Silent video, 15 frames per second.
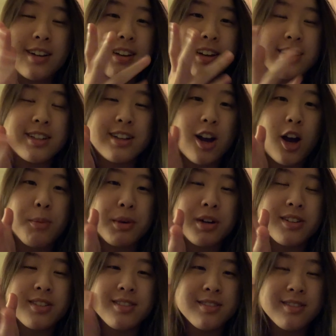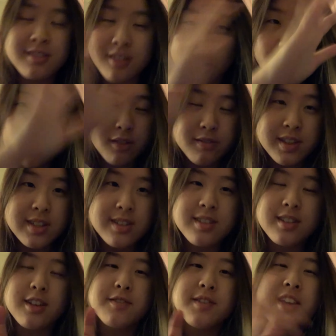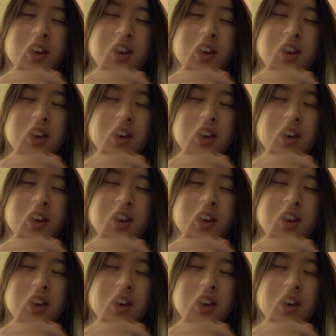I need to hop on all of this stuff.